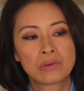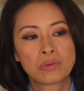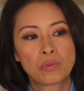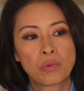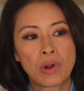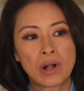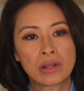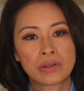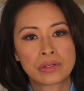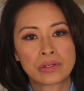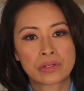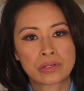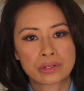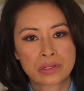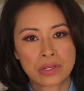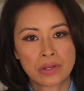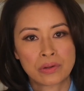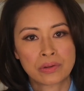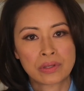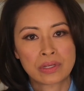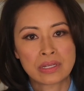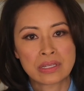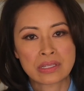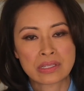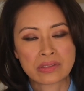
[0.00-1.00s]
while your
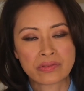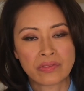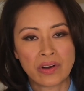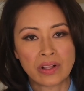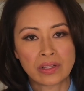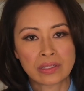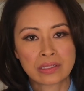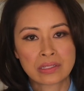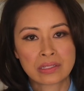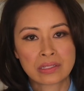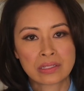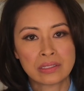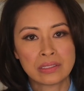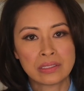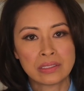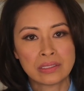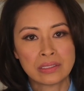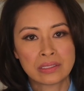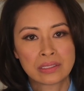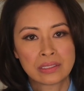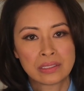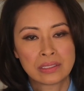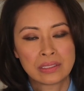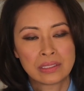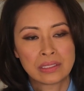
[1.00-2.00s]
token is
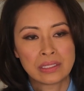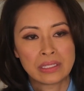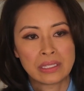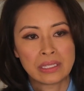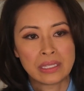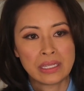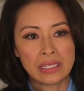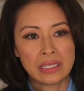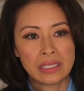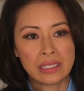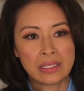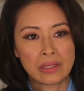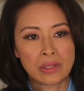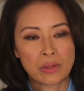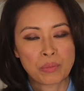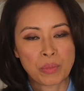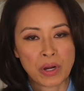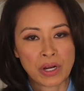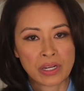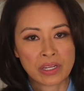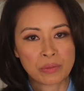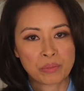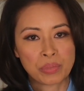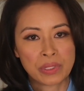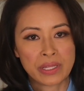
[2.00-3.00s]
volatile in the
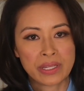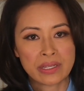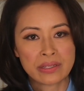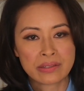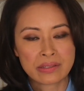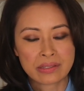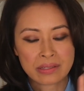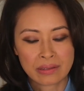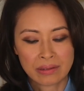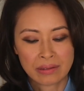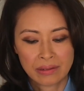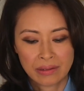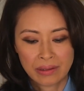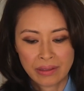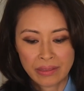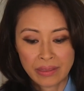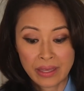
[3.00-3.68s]
marketplace,